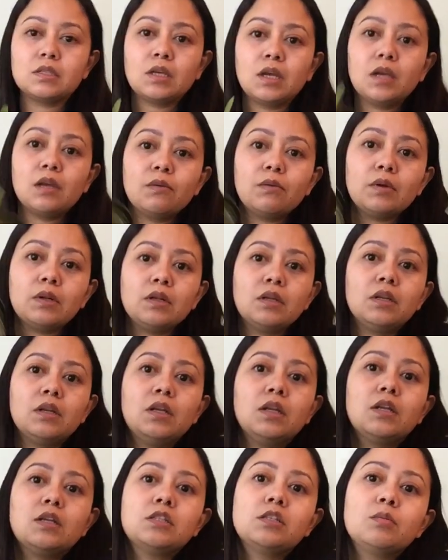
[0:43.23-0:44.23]
guy really
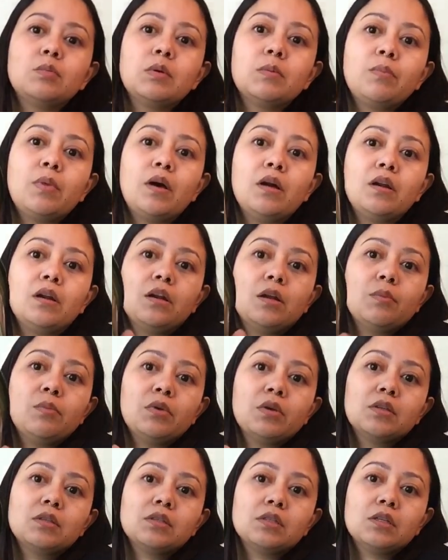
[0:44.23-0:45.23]
needed to be potted up.
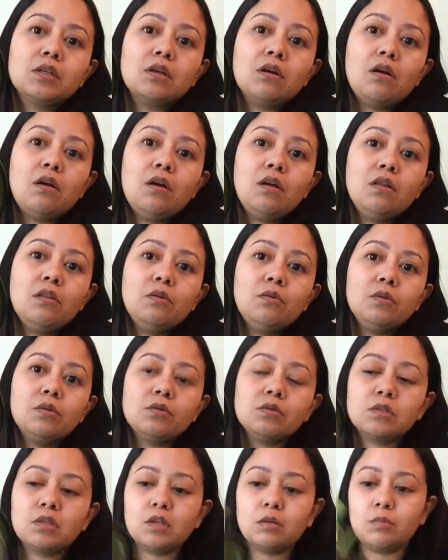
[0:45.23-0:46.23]
You can see all the
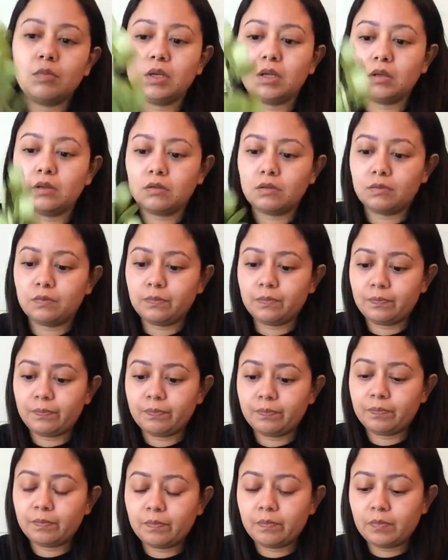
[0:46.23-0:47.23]
roots coming out.
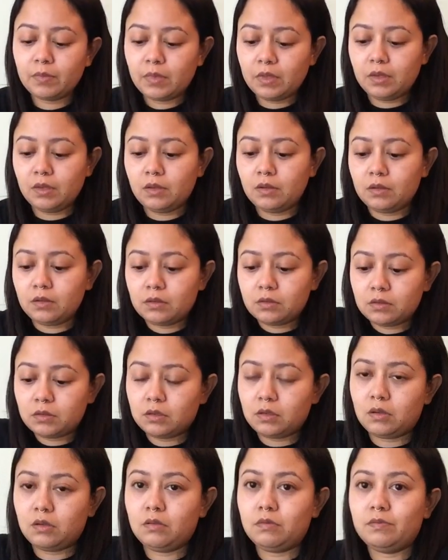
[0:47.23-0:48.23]

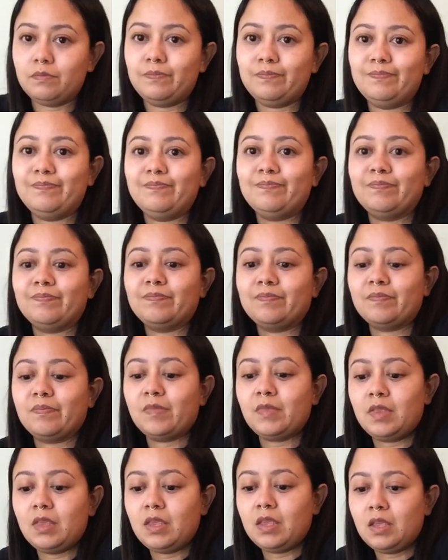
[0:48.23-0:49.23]
So
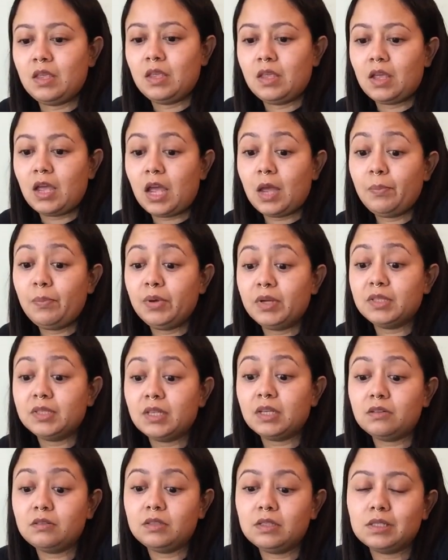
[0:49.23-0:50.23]
I put
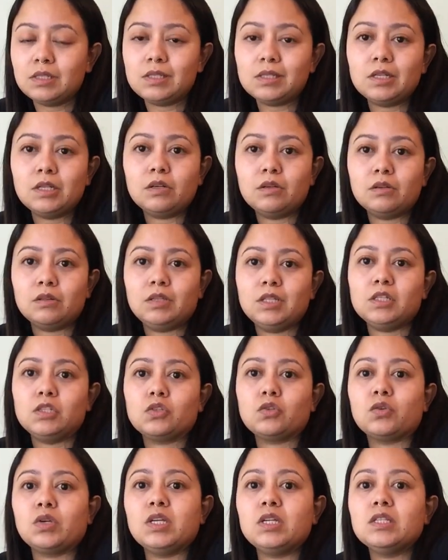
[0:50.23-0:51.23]
down this
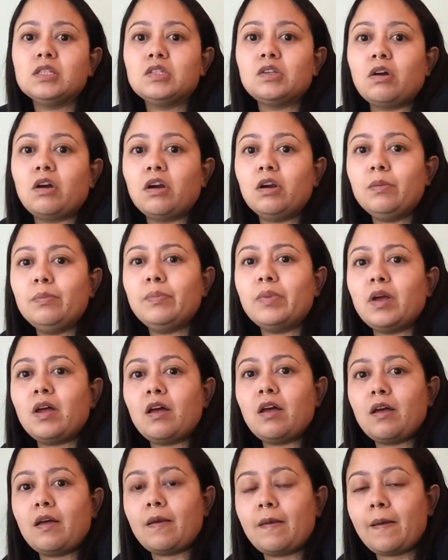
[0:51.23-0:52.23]
green tarp
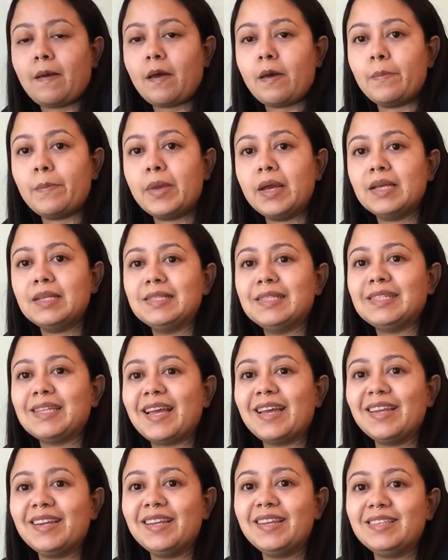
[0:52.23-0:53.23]
on my
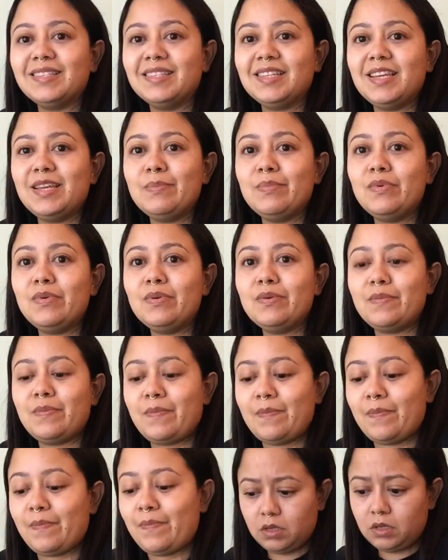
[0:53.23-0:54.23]
dining table.
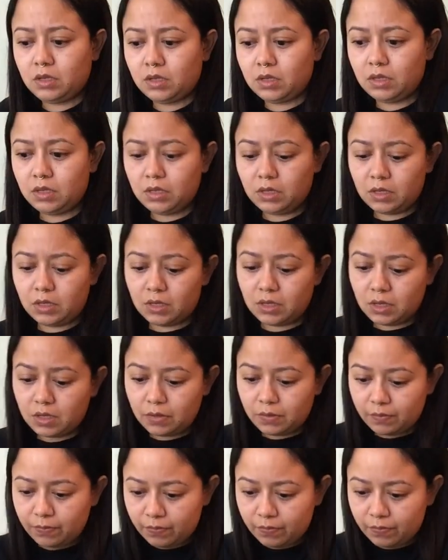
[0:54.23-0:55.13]
I